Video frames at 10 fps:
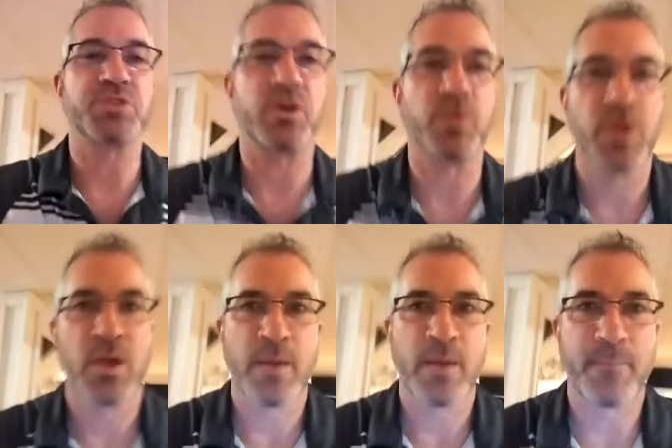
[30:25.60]
so
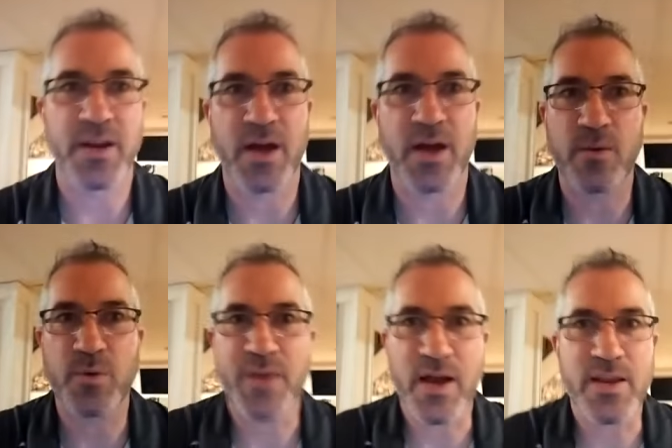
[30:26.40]
but uh,
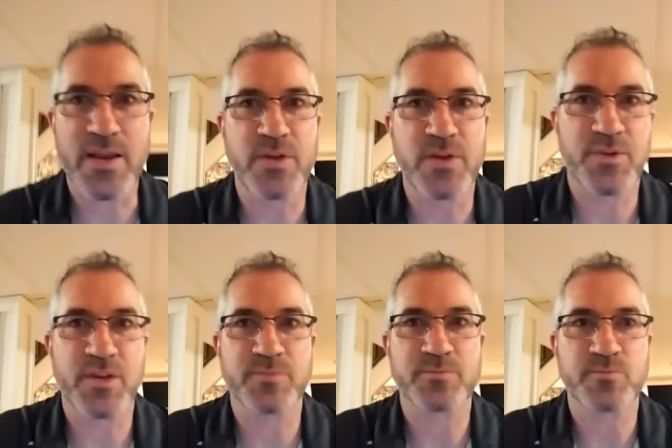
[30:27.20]
without even coming
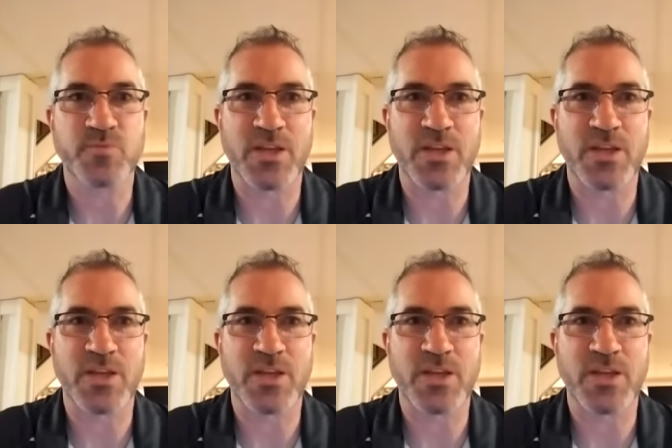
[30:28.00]
in,